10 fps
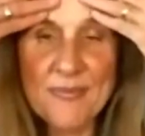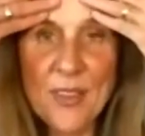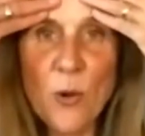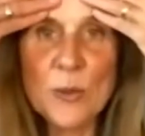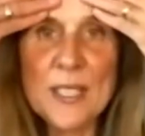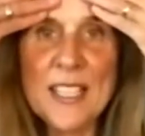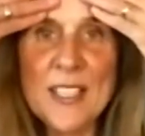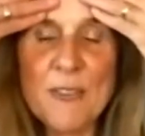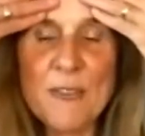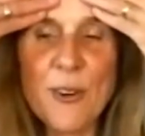holding
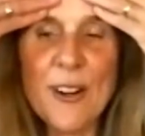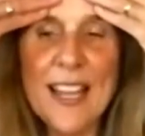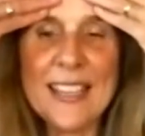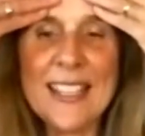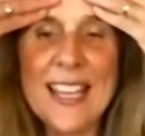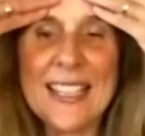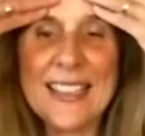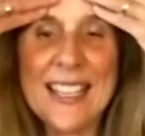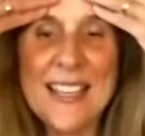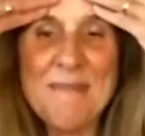your forehead
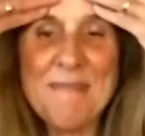lightly.